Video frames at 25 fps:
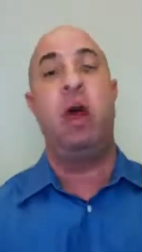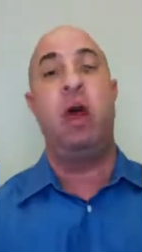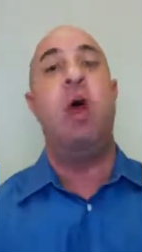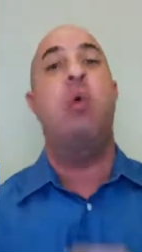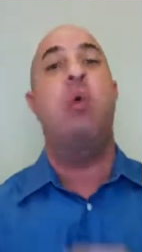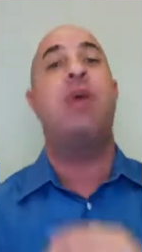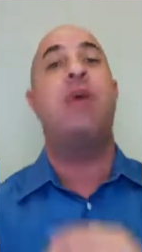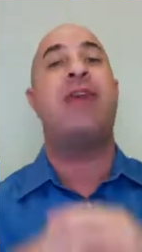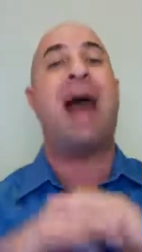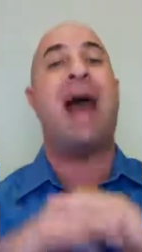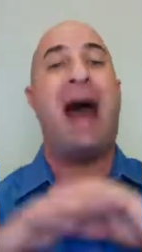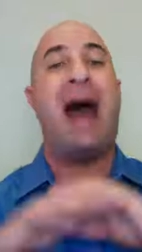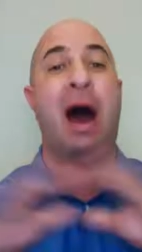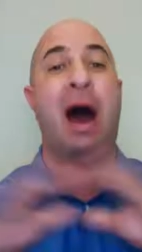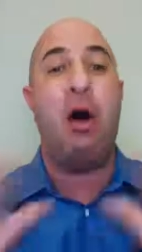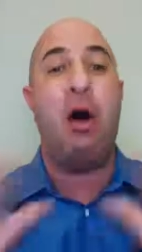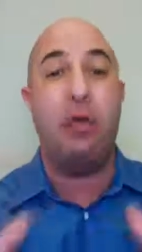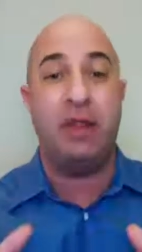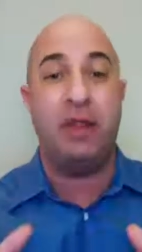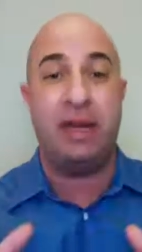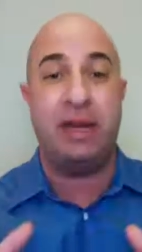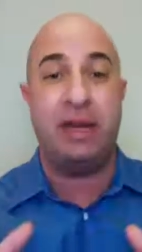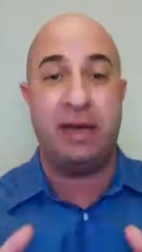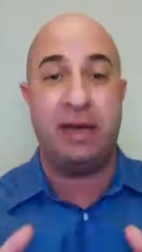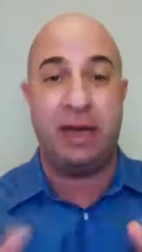
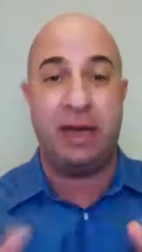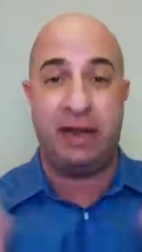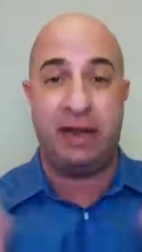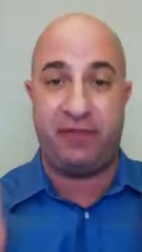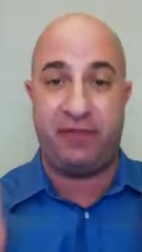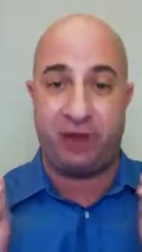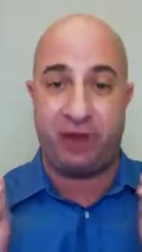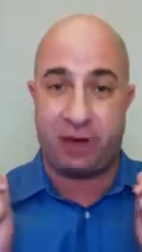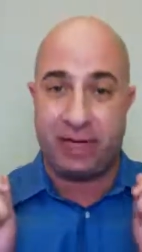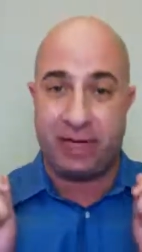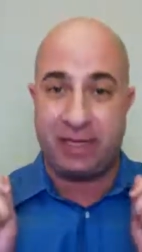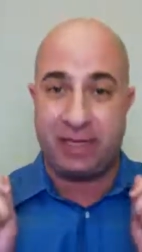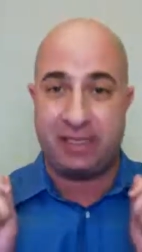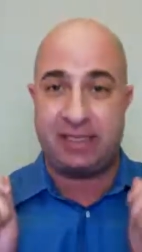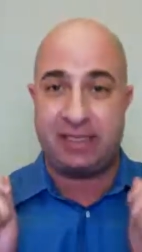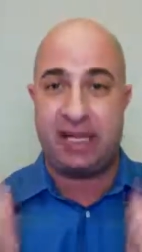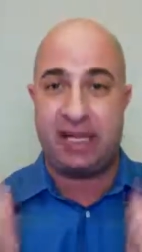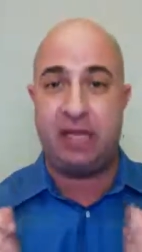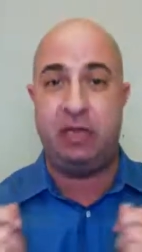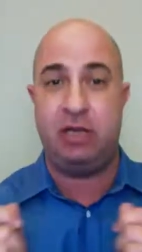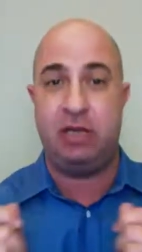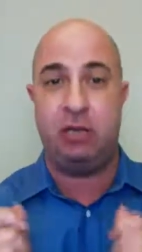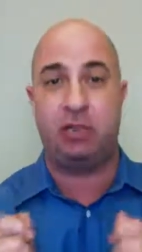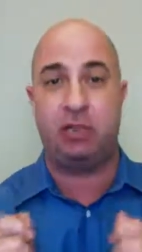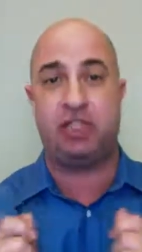without the need for
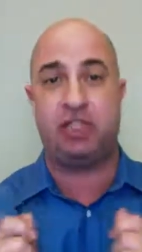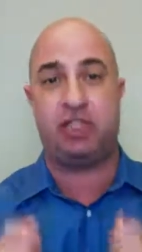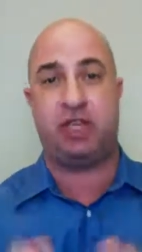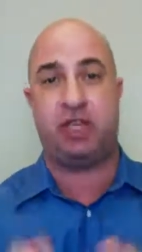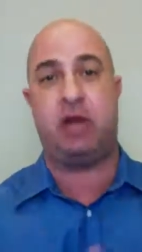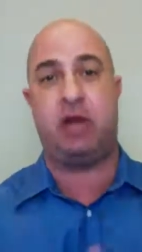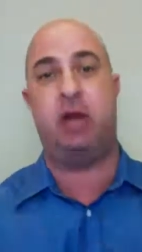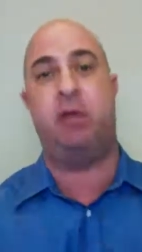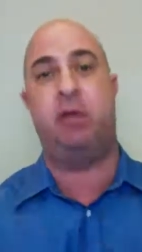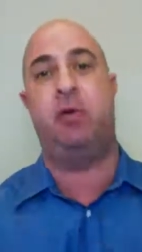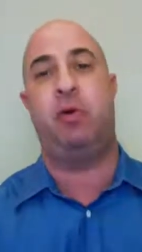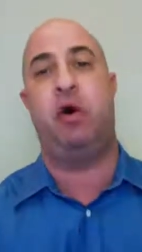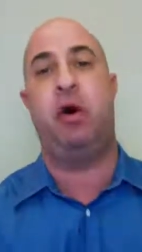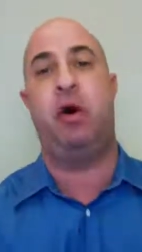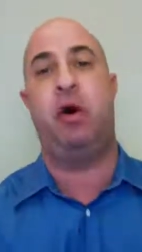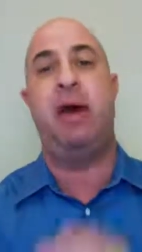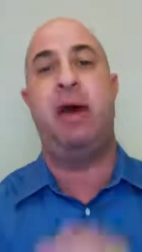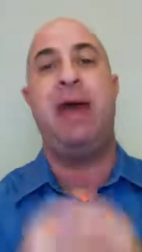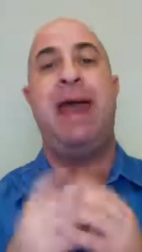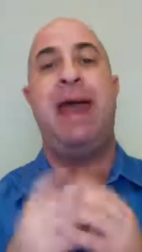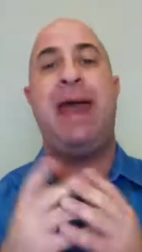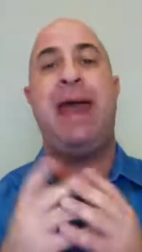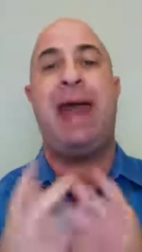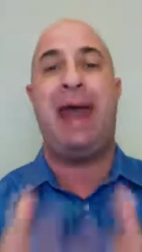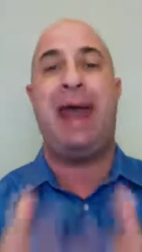continuous charitable
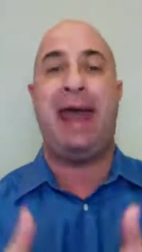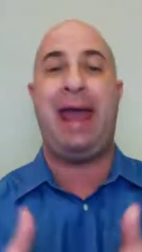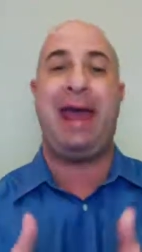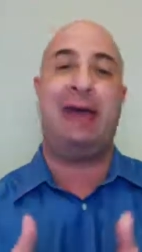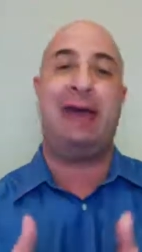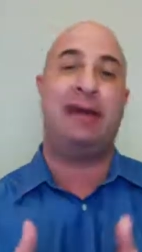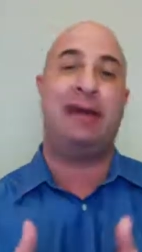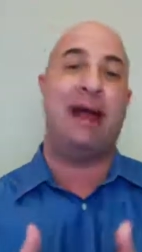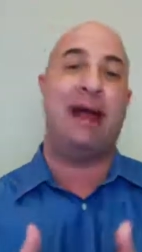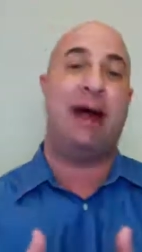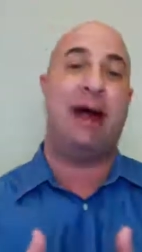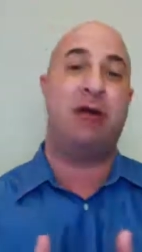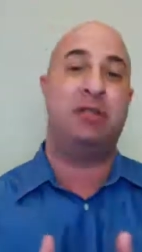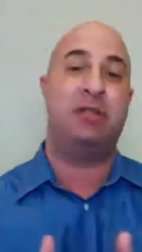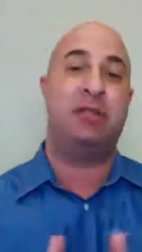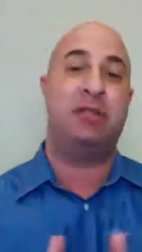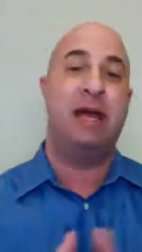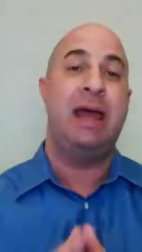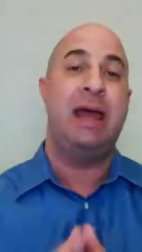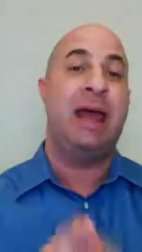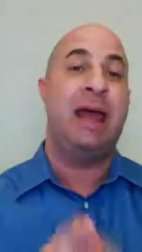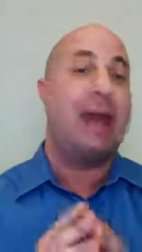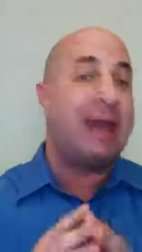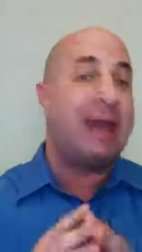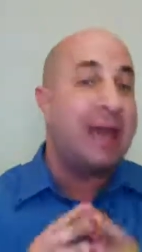handouts,
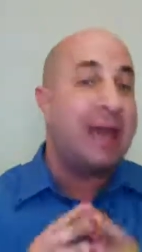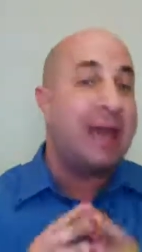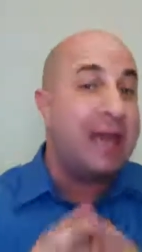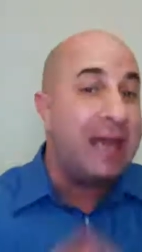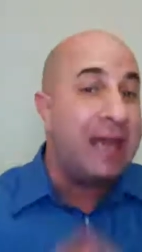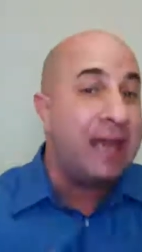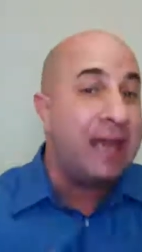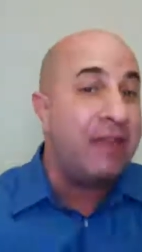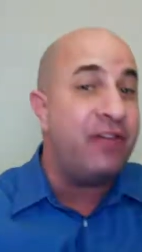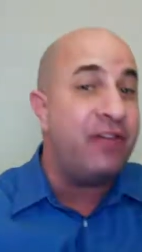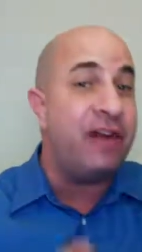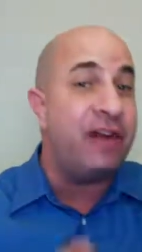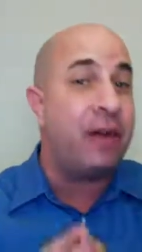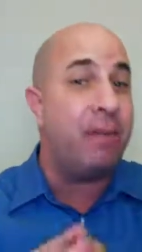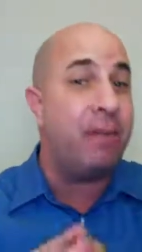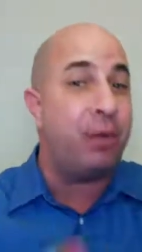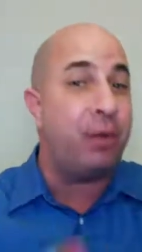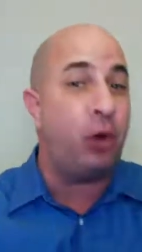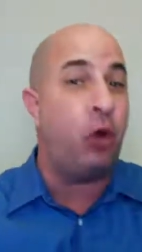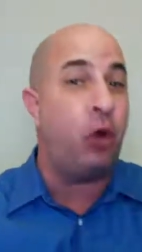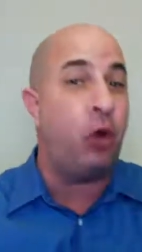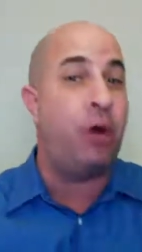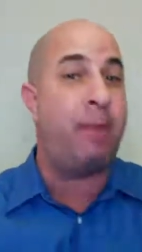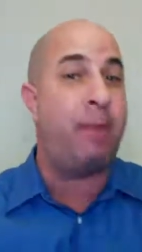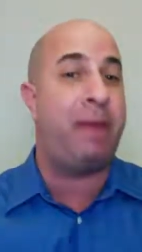and even
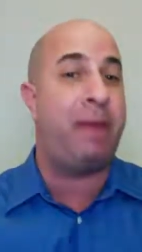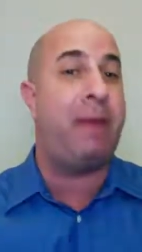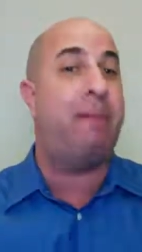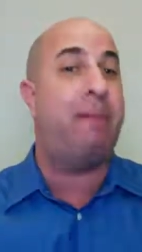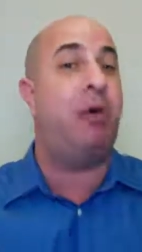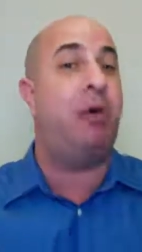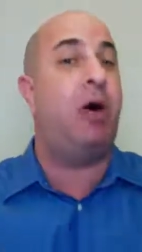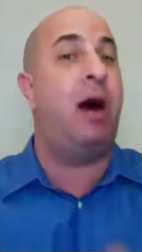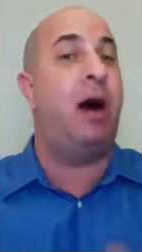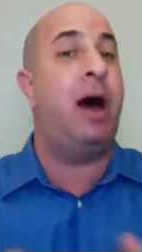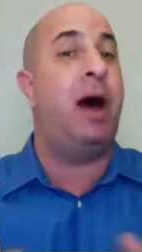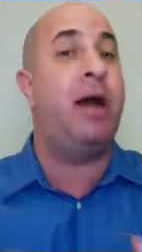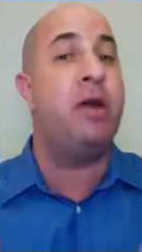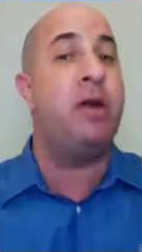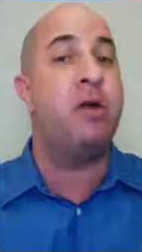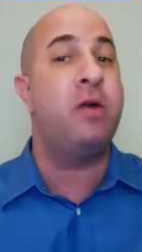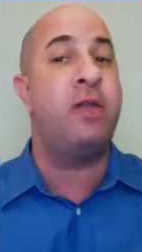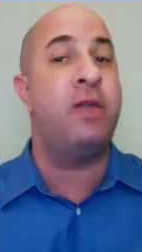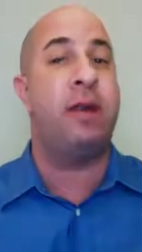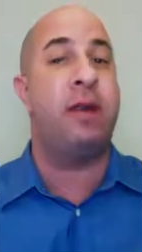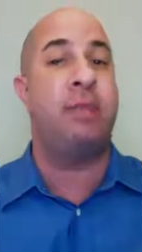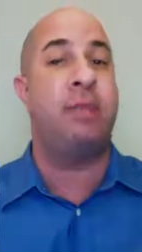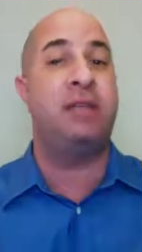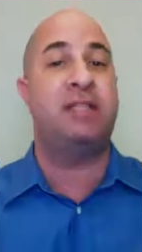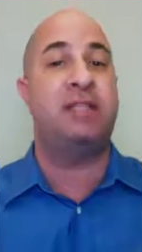employ people under
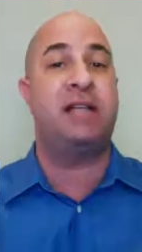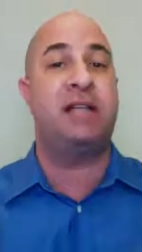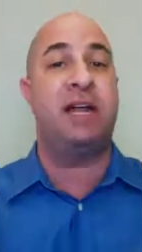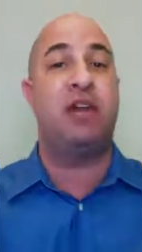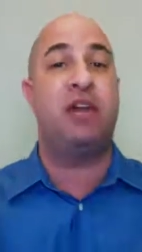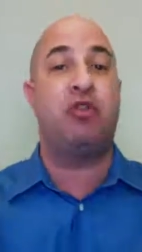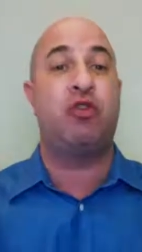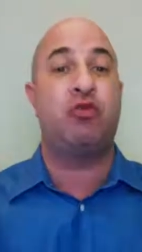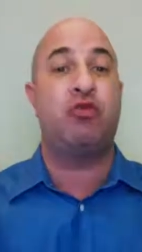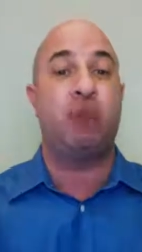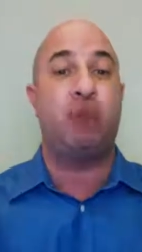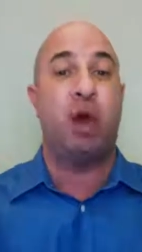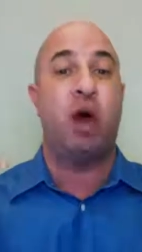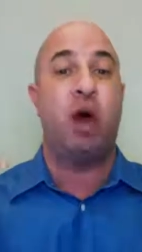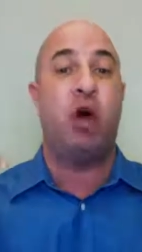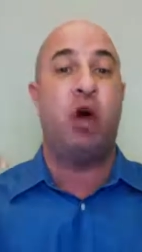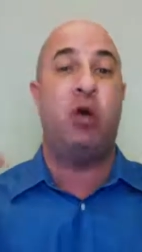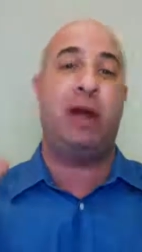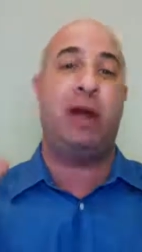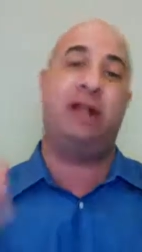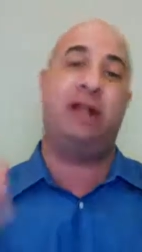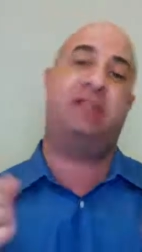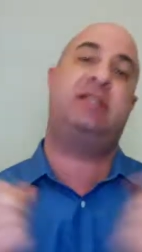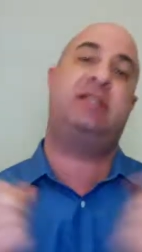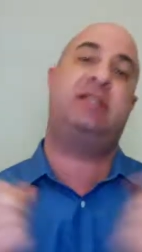them as they grow
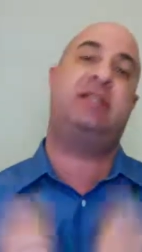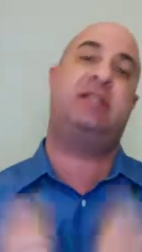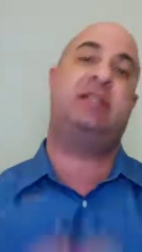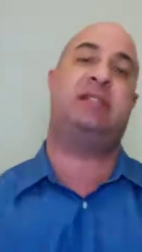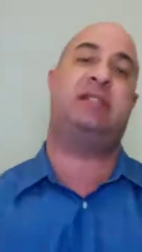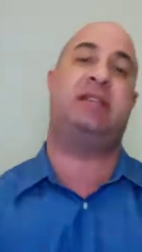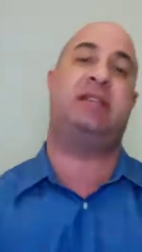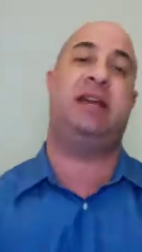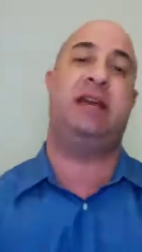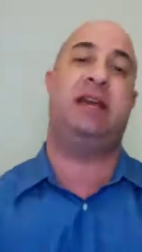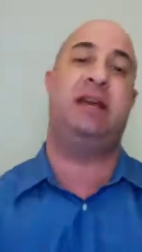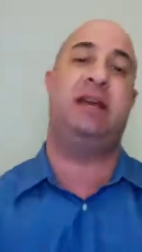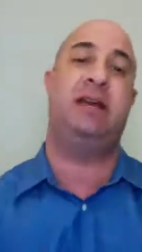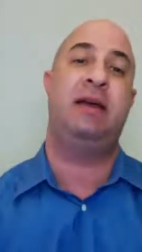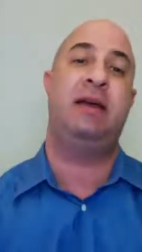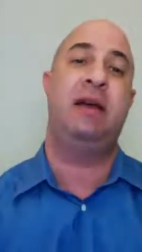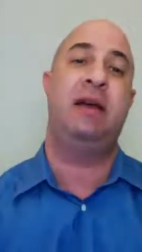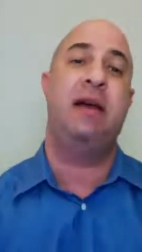and succeed.